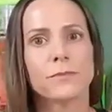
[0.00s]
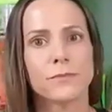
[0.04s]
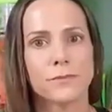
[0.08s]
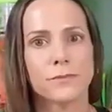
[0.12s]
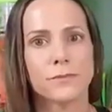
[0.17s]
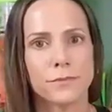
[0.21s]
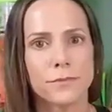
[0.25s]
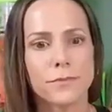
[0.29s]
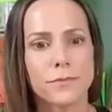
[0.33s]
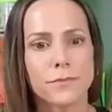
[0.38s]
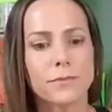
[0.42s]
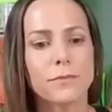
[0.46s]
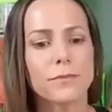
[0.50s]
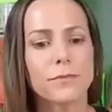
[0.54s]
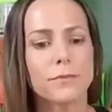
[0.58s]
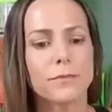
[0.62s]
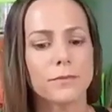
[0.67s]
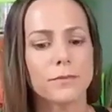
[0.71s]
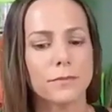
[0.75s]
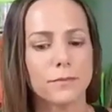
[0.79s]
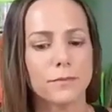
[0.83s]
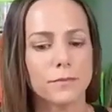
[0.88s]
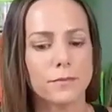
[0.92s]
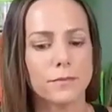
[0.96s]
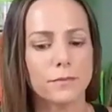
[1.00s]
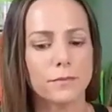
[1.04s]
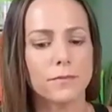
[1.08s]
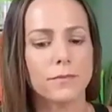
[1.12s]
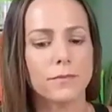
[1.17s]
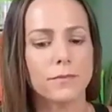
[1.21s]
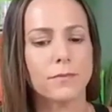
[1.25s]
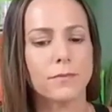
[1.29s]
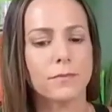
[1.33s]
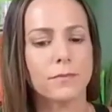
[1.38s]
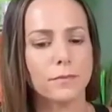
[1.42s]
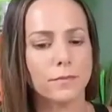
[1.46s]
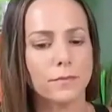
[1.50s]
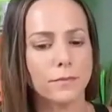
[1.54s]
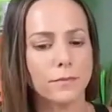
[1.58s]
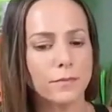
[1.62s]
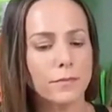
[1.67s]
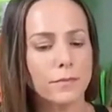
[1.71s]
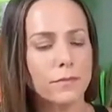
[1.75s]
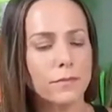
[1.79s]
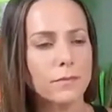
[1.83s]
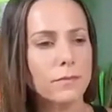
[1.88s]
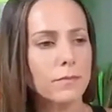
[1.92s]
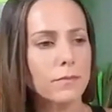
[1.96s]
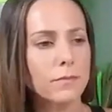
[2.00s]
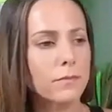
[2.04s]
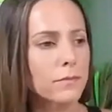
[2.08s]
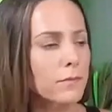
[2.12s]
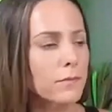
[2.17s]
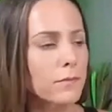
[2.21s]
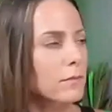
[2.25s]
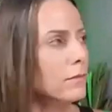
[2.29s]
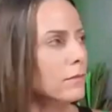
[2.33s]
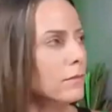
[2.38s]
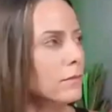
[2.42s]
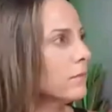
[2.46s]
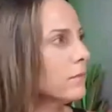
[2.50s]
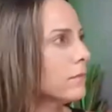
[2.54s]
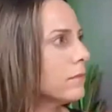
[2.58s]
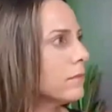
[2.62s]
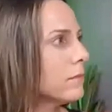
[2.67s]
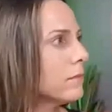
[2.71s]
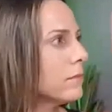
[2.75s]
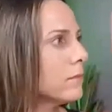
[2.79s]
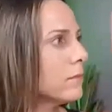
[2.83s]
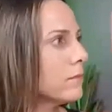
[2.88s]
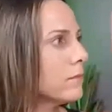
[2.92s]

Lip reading: No words are spoken by the person on screen.